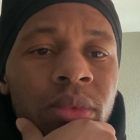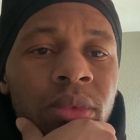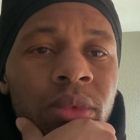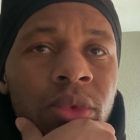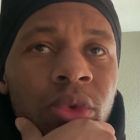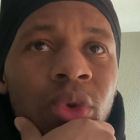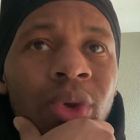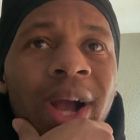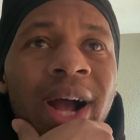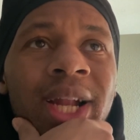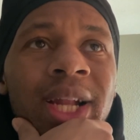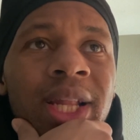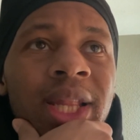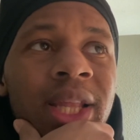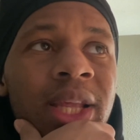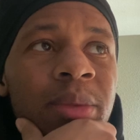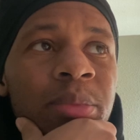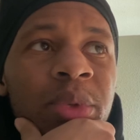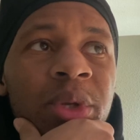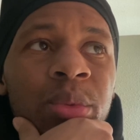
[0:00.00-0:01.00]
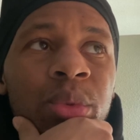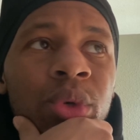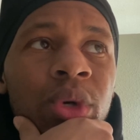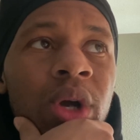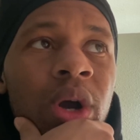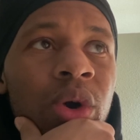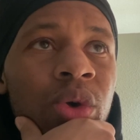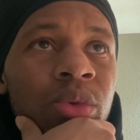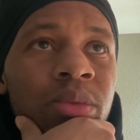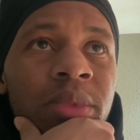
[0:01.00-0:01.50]
You gotta let people
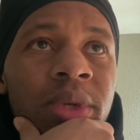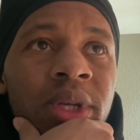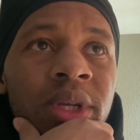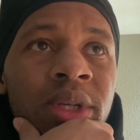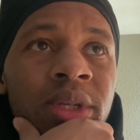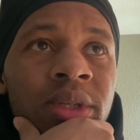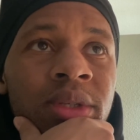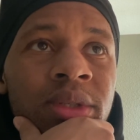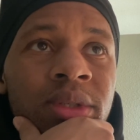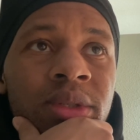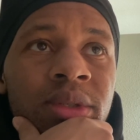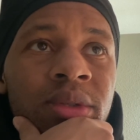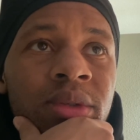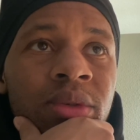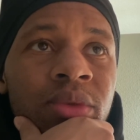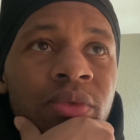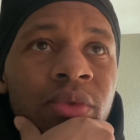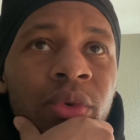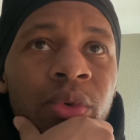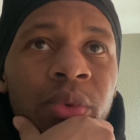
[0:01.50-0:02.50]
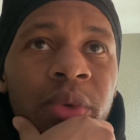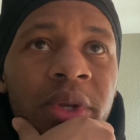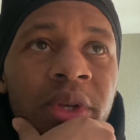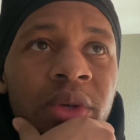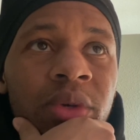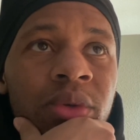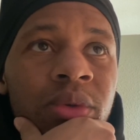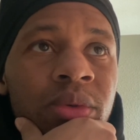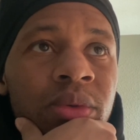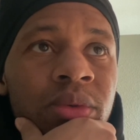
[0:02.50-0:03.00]
go, man. For
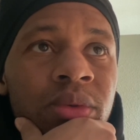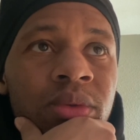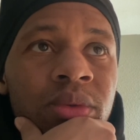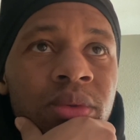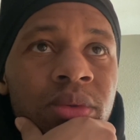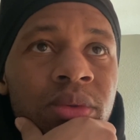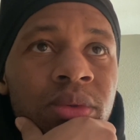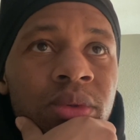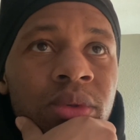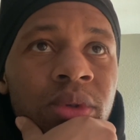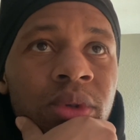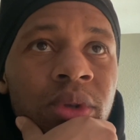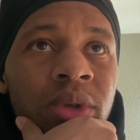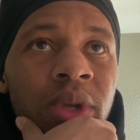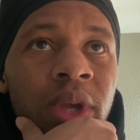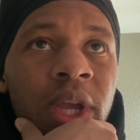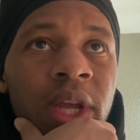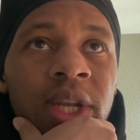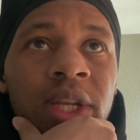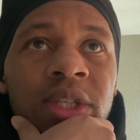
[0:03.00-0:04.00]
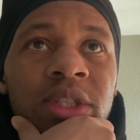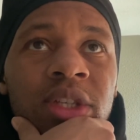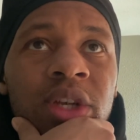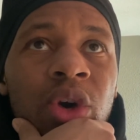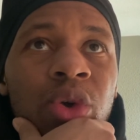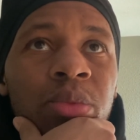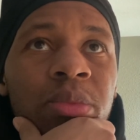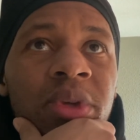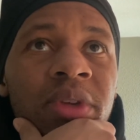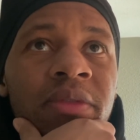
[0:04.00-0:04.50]
real. And it's
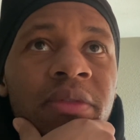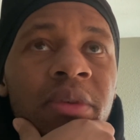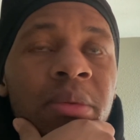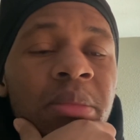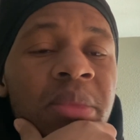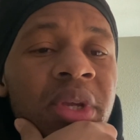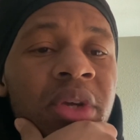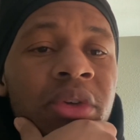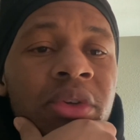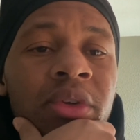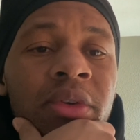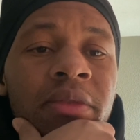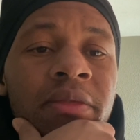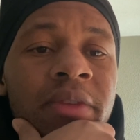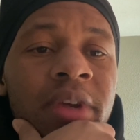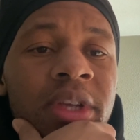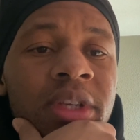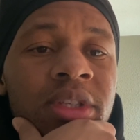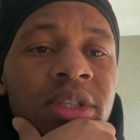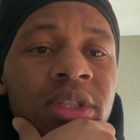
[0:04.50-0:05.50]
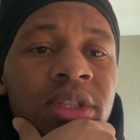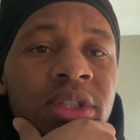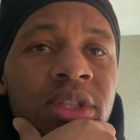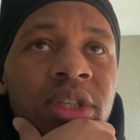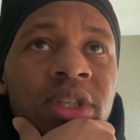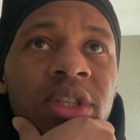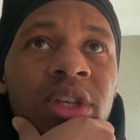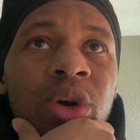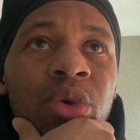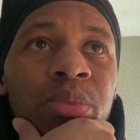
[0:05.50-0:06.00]
gonna be familiar faces.
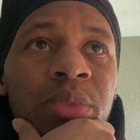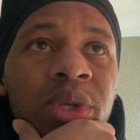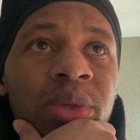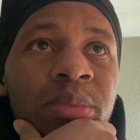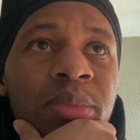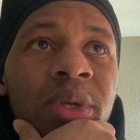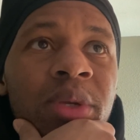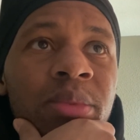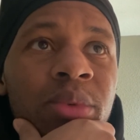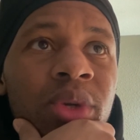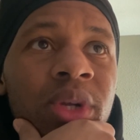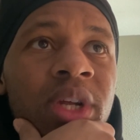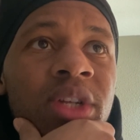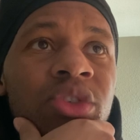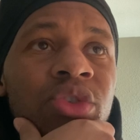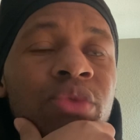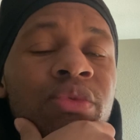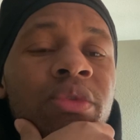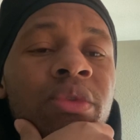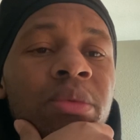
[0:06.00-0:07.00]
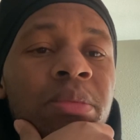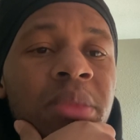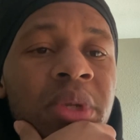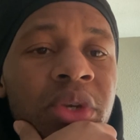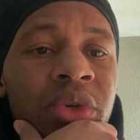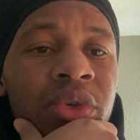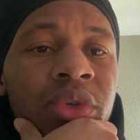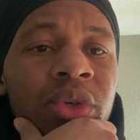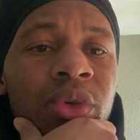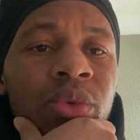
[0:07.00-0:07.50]
It's gonna be people that you
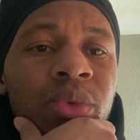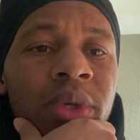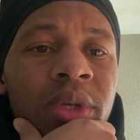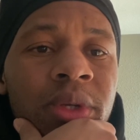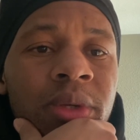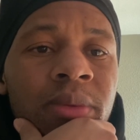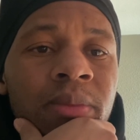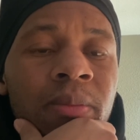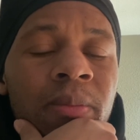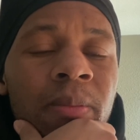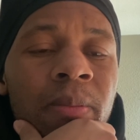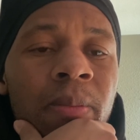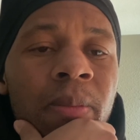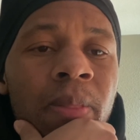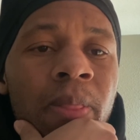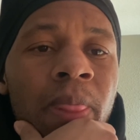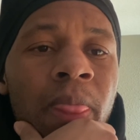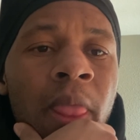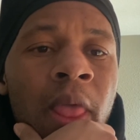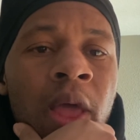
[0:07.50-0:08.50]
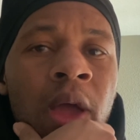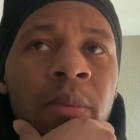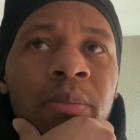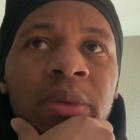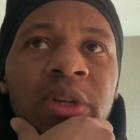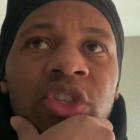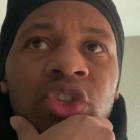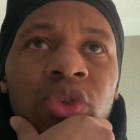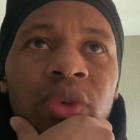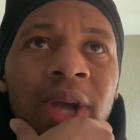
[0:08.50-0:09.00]
familiar with.
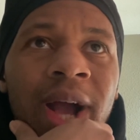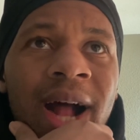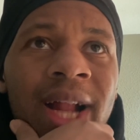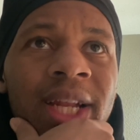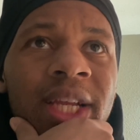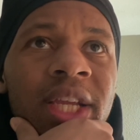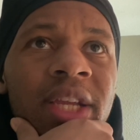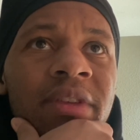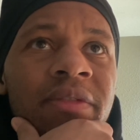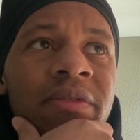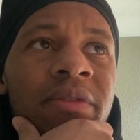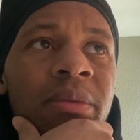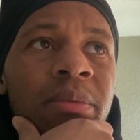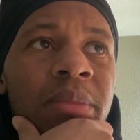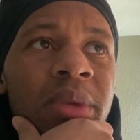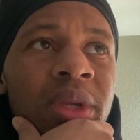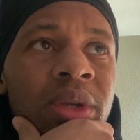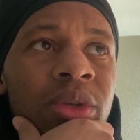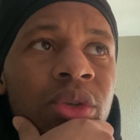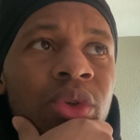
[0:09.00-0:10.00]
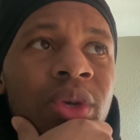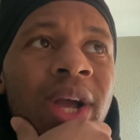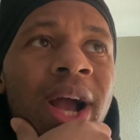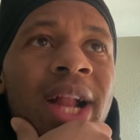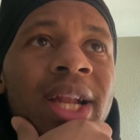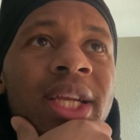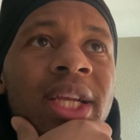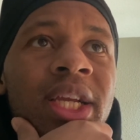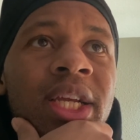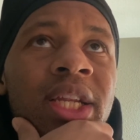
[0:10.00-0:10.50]
But you gotta get you
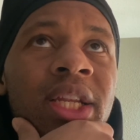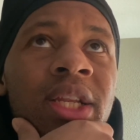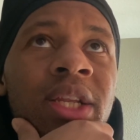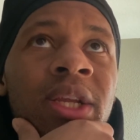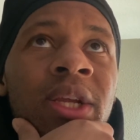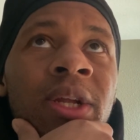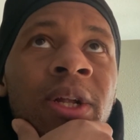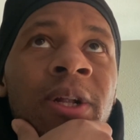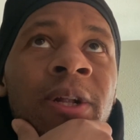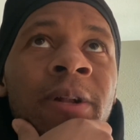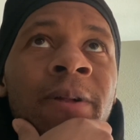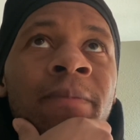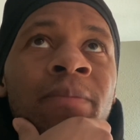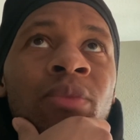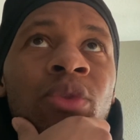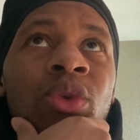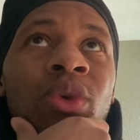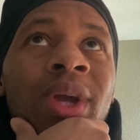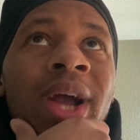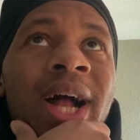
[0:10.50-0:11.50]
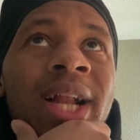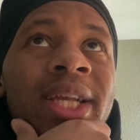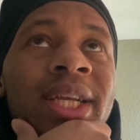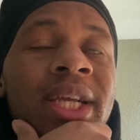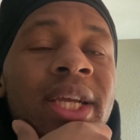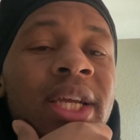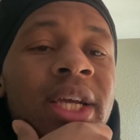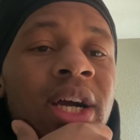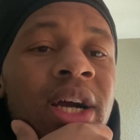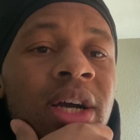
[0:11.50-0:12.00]
gotta
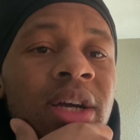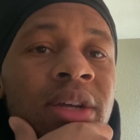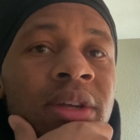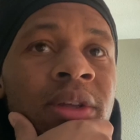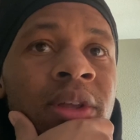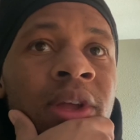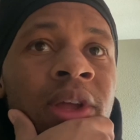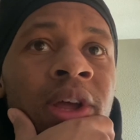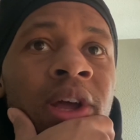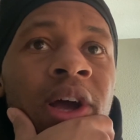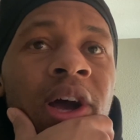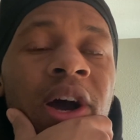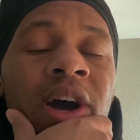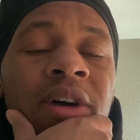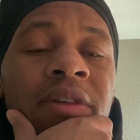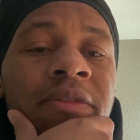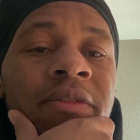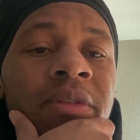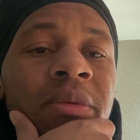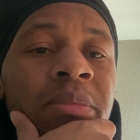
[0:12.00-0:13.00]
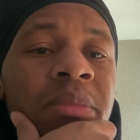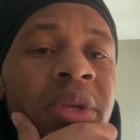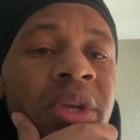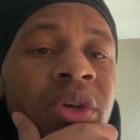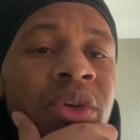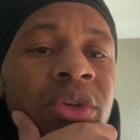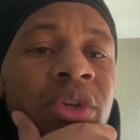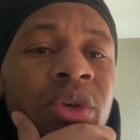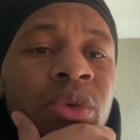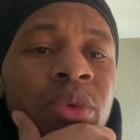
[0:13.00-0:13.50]
get
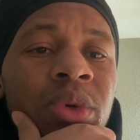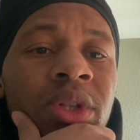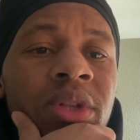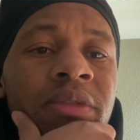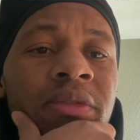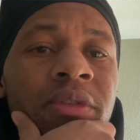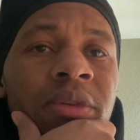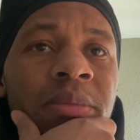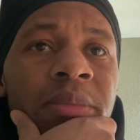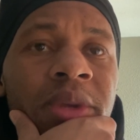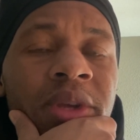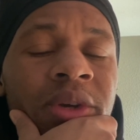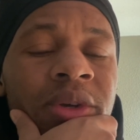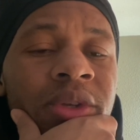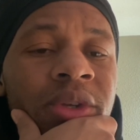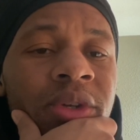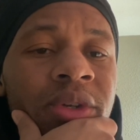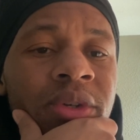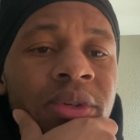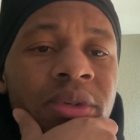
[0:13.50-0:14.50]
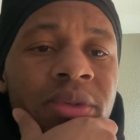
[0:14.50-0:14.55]
unfamiliar with the familiar.